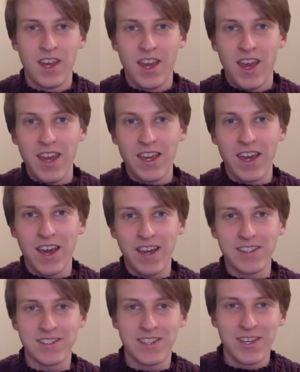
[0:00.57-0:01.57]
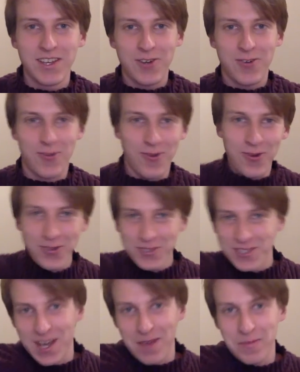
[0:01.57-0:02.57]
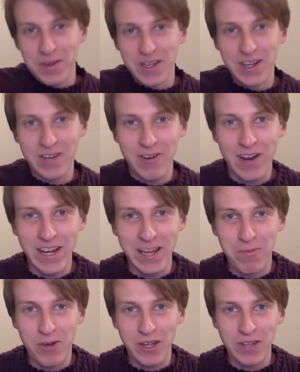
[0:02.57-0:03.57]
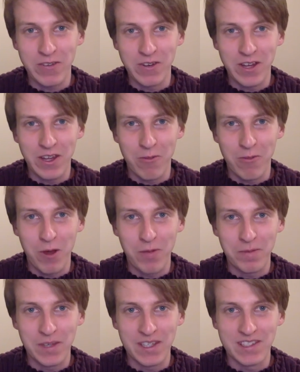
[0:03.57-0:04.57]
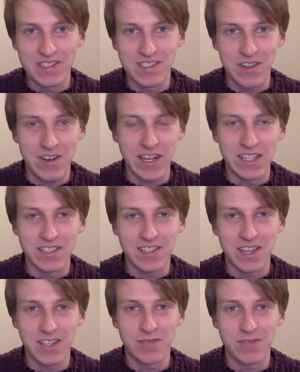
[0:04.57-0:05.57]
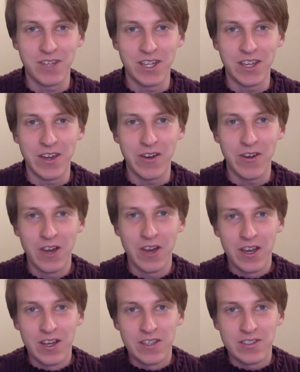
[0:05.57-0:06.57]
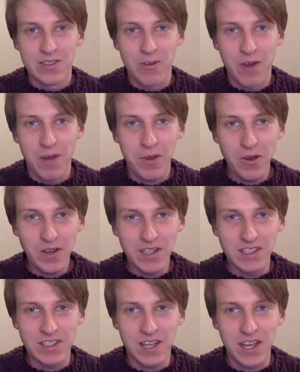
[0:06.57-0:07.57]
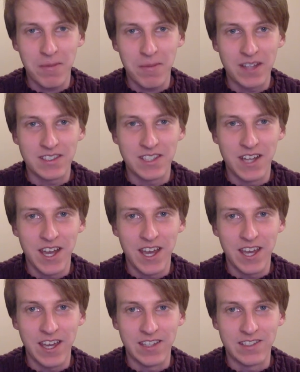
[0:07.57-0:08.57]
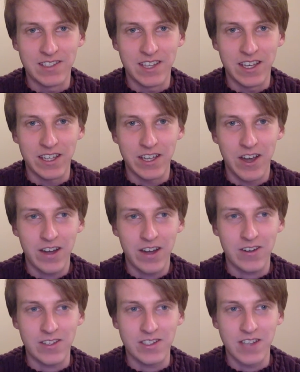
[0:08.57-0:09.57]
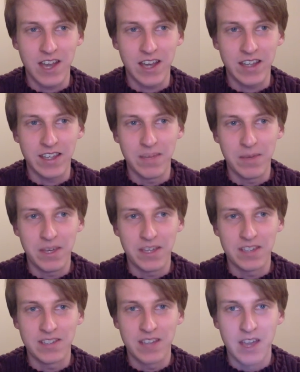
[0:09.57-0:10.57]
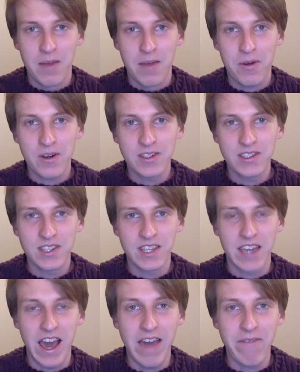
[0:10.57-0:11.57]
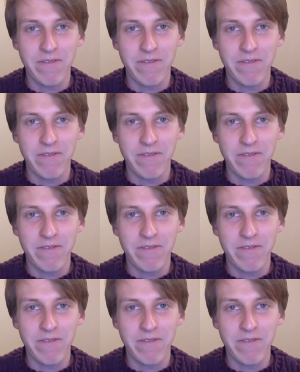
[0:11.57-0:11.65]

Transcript: Hey guys, Krusop here, ready to bring you another One Piece theory discussion video. So what I'm going to talk about today is Conqueror's Haki, because personally I